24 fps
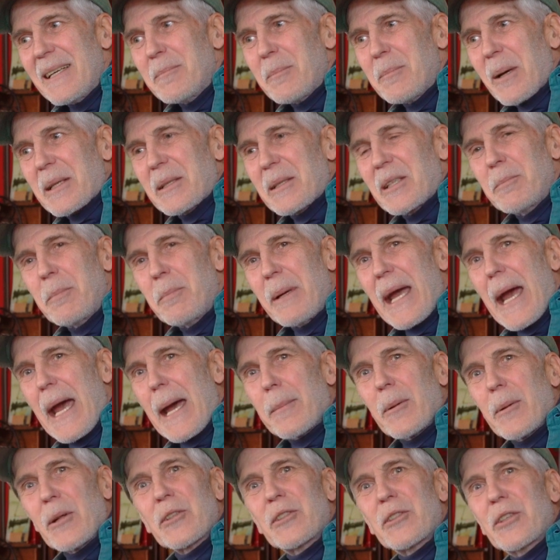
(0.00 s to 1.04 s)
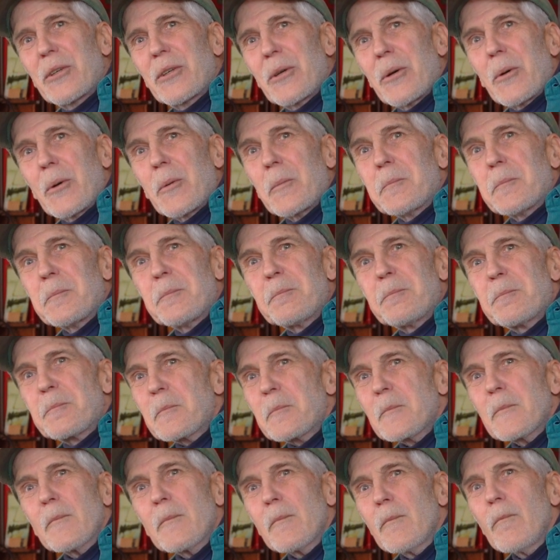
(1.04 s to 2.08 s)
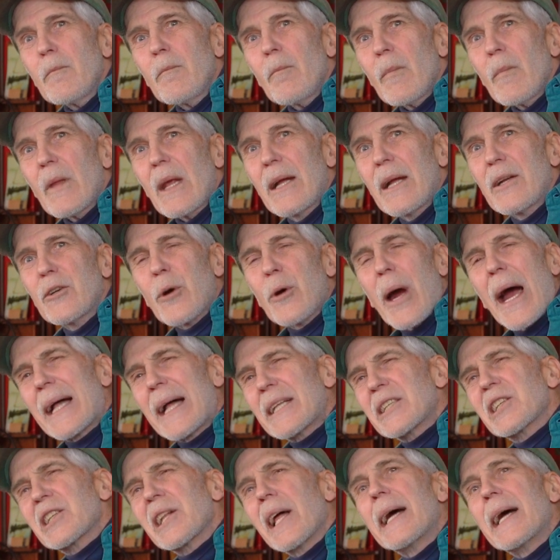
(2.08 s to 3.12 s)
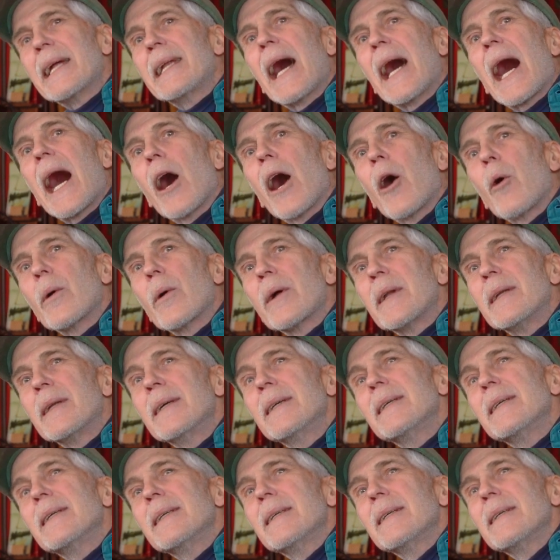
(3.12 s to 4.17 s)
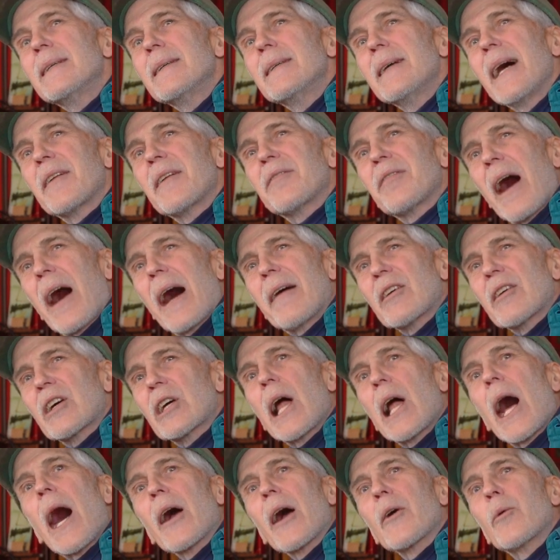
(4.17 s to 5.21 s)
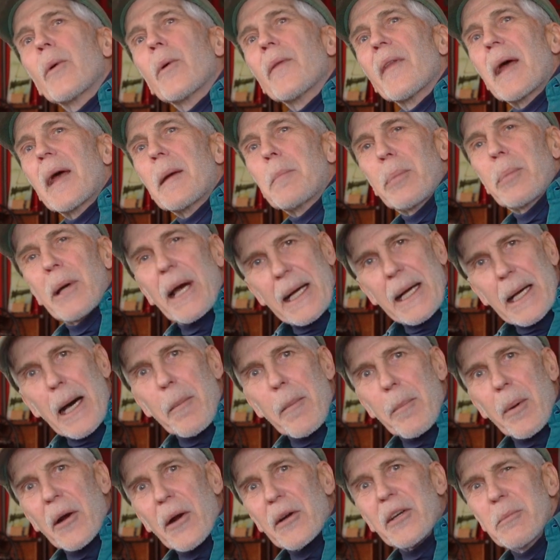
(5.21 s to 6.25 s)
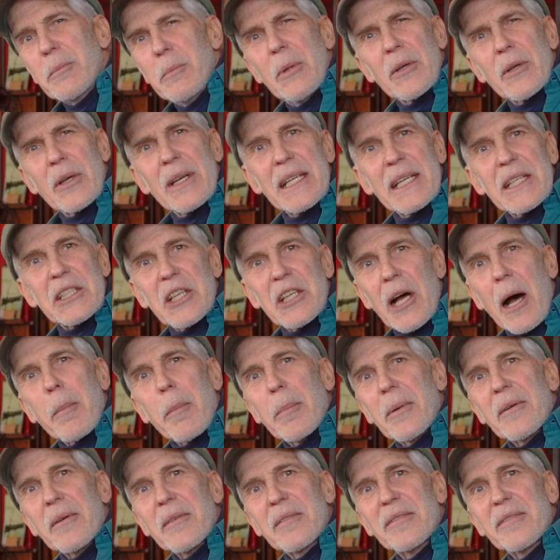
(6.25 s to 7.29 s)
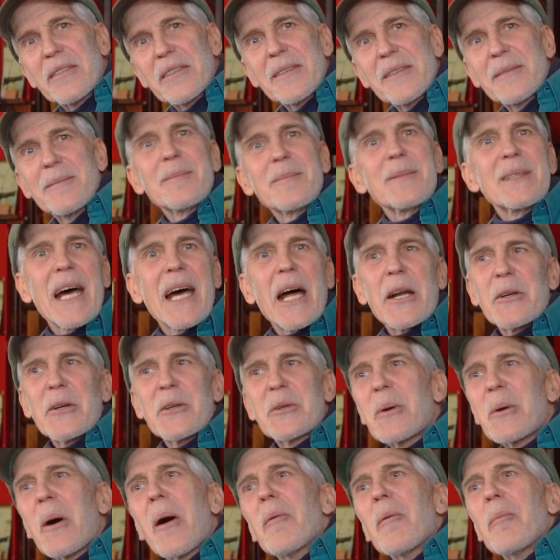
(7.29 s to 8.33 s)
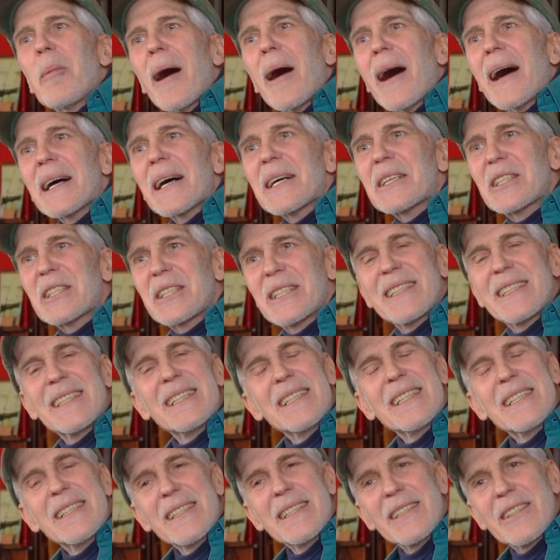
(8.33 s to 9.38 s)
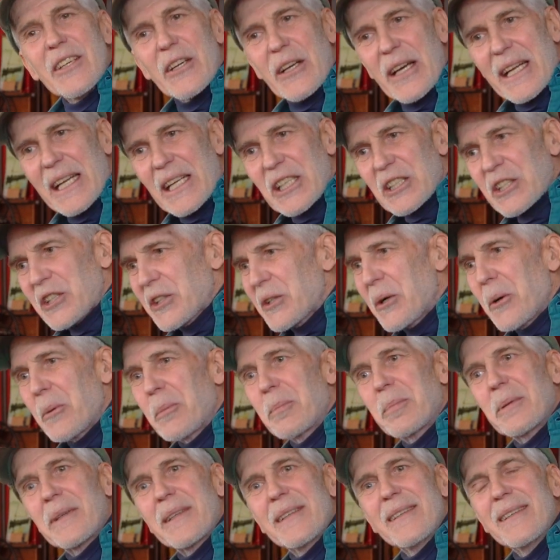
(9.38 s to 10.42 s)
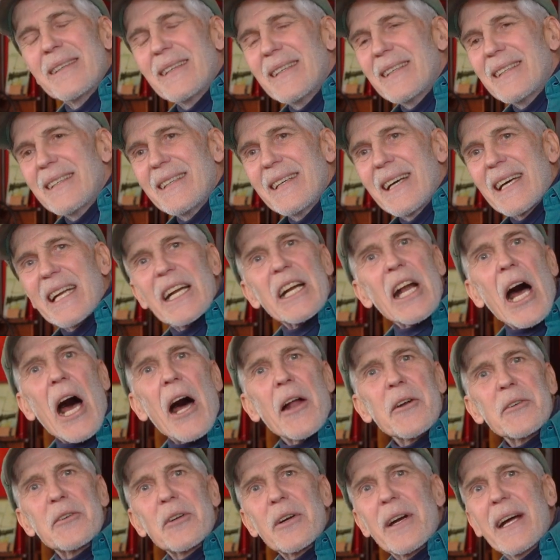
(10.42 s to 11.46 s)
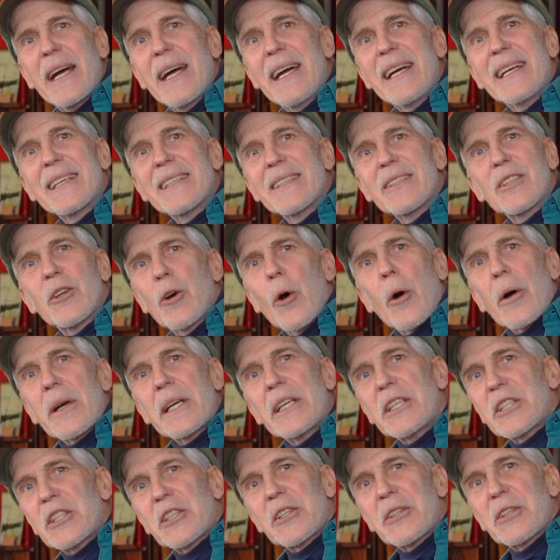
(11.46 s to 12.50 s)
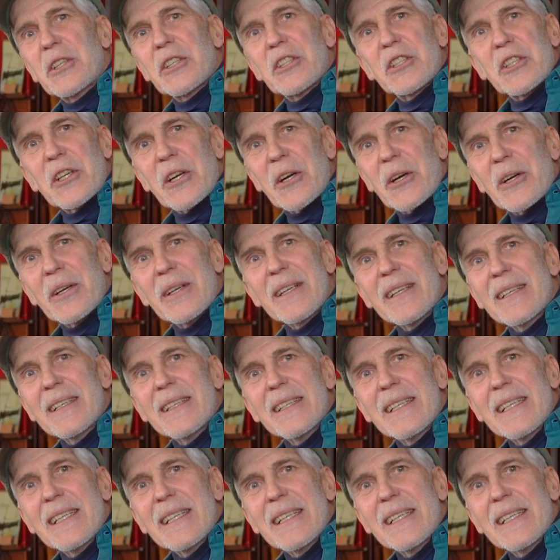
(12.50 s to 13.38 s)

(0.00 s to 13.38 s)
But to be able to translate now and at 5 o'clock when they pick up our community supper for 10 or 12 bucks, and they're getting soup and an entree and cookies or dessert.